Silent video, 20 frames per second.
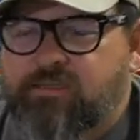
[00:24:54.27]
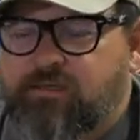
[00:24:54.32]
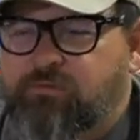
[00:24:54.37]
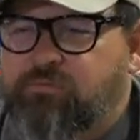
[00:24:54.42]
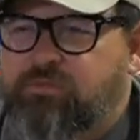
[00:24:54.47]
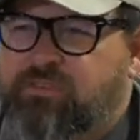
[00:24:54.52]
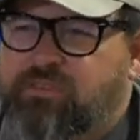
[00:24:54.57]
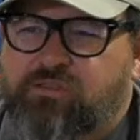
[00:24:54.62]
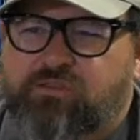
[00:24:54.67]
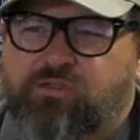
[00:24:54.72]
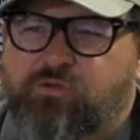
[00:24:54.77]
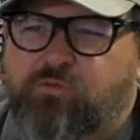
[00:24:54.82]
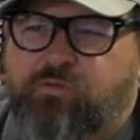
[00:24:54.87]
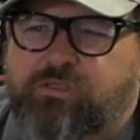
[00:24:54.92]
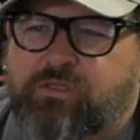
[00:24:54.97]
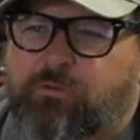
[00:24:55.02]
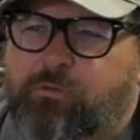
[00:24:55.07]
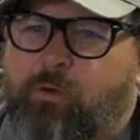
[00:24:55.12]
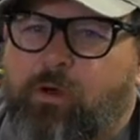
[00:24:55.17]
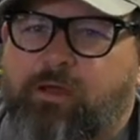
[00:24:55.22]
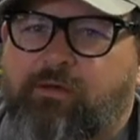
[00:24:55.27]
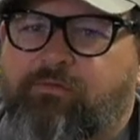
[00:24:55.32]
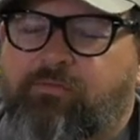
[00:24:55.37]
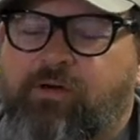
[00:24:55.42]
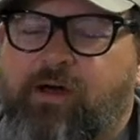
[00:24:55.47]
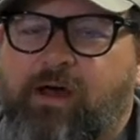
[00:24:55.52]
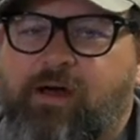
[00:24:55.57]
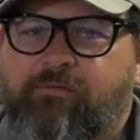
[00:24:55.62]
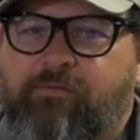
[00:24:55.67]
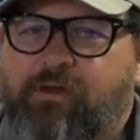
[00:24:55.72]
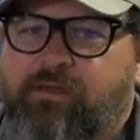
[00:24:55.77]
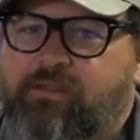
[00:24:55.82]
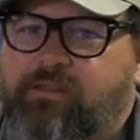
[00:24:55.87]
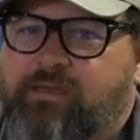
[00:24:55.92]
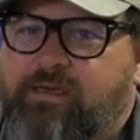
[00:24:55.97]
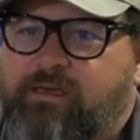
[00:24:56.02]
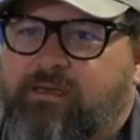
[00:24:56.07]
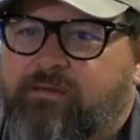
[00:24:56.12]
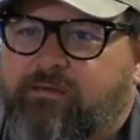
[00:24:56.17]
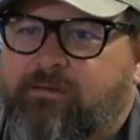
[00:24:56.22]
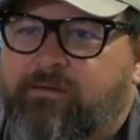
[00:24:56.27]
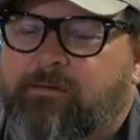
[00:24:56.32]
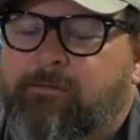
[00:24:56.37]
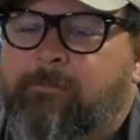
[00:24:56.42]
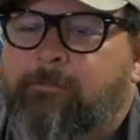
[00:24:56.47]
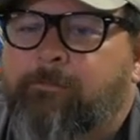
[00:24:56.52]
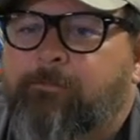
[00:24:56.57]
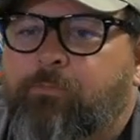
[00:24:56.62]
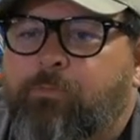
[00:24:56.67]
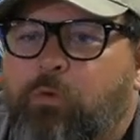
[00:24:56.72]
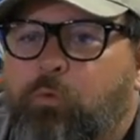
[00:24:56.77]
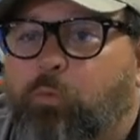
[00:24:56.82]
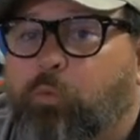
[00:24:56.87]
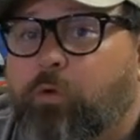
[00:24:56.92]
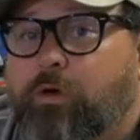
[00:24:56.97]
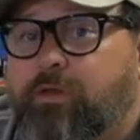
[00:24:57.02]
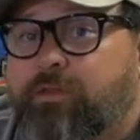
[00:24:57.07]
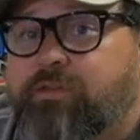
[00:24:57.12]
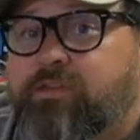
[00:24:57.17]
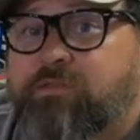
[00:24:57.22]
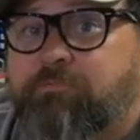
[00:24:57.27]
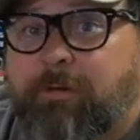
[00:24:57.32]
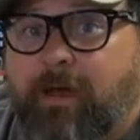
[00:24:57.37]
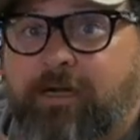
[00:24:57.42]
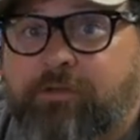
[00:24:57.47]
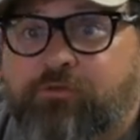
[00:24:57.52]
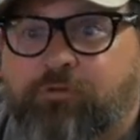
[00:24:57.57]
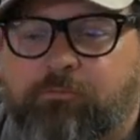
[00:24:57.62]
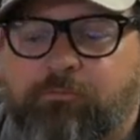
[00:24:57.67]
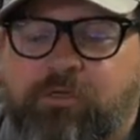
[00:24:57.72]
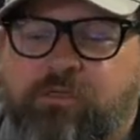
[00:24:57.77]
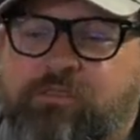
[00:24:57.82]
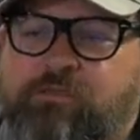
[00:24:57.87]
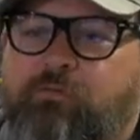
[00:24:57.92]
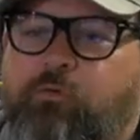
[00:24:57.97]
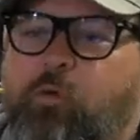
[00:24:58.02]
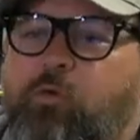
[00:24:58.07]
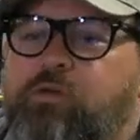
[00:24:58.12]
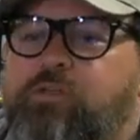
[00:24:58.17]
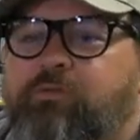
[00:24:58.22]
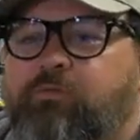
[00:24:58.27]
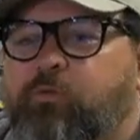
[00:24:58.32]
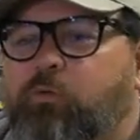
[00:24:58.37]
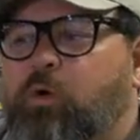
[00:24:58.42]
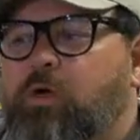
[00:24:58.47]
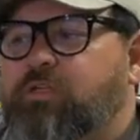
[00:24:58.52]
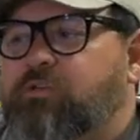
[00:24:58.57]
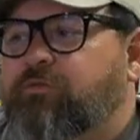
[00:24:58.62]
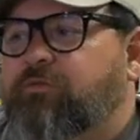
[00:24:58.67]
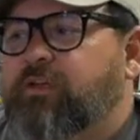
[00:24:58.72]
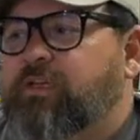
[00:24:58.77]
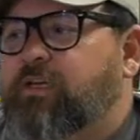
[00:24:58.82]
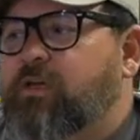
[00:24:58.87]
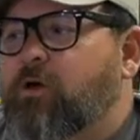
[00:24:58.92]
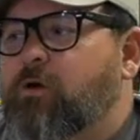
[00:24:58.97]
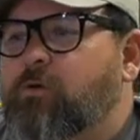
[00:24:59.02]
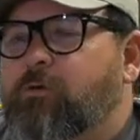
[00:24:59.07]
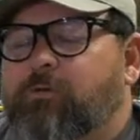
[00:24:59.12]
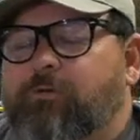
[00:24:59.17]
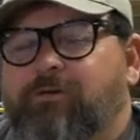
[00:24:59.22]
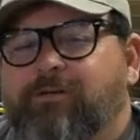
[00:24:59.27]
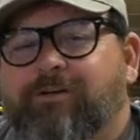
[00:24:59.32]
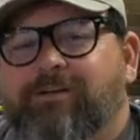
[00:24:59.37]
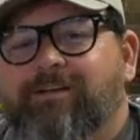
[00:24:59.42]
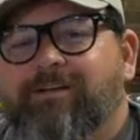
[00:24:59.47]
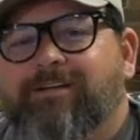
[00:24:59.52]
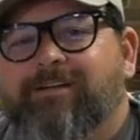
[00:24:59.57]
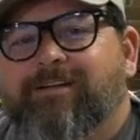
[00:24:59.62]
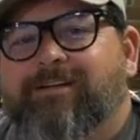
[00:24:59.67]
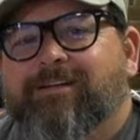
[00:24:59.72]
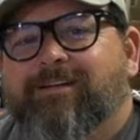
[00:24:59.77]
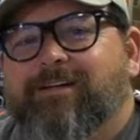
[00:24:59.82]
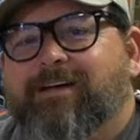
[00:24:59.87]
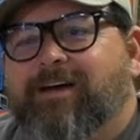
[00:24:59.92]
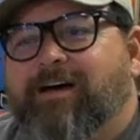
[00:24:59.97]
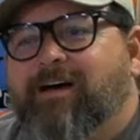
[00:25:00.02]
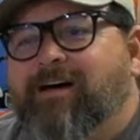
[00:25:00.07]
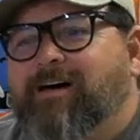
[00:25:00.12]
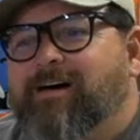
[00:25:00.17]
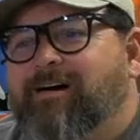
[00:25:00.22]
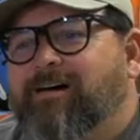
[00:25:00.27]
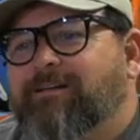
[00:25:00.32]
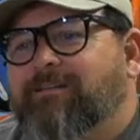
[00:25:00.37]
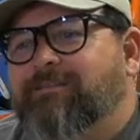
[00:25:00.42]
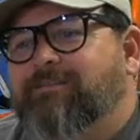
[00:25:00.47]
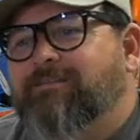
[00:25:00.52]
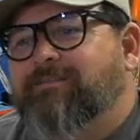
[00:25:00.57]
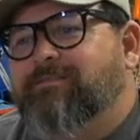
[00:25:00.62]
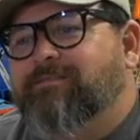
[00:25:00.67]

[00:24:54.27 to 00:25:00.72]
It was the 2085, I think, with Spectrum. Because of course, if you watch a video and